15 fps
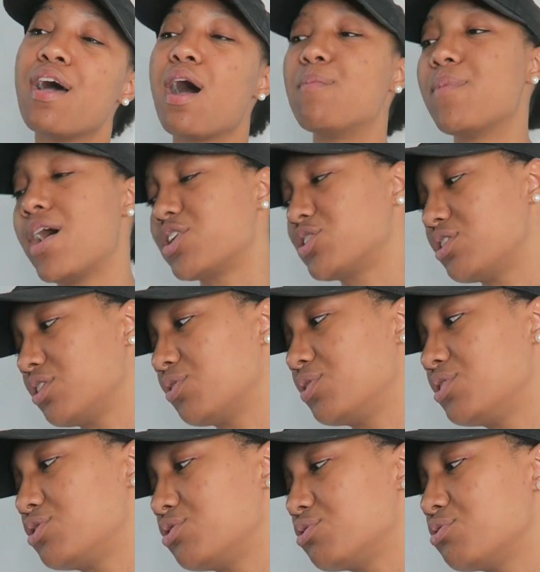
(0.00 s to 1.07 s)
I'm actually
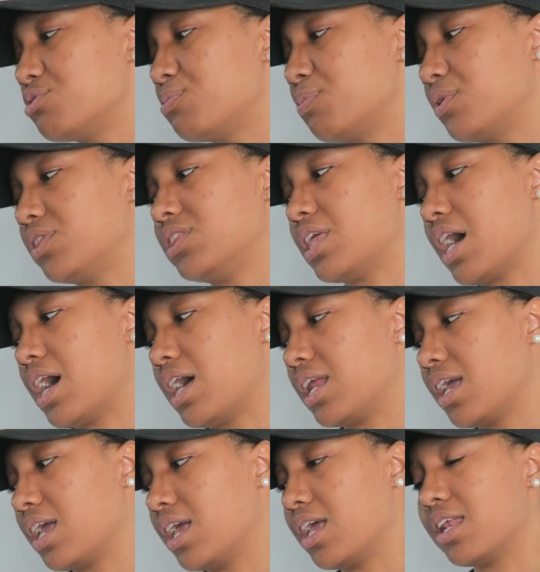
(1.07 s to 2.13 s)
going to put
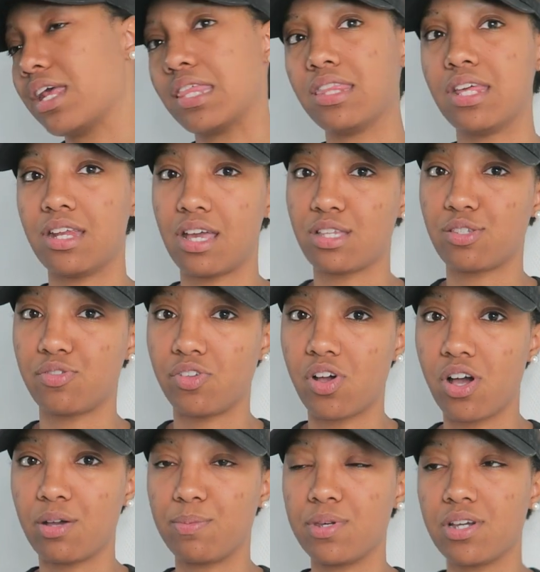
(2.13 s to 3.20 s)
that in the next
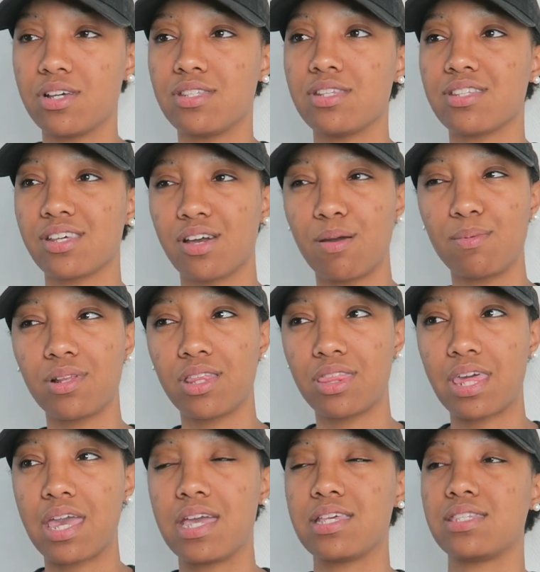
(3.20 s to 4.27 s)
vlog because it's a couple of
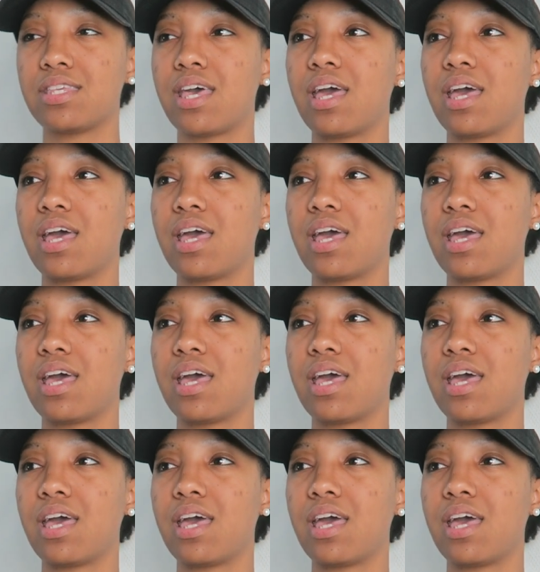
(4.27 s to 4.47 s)
things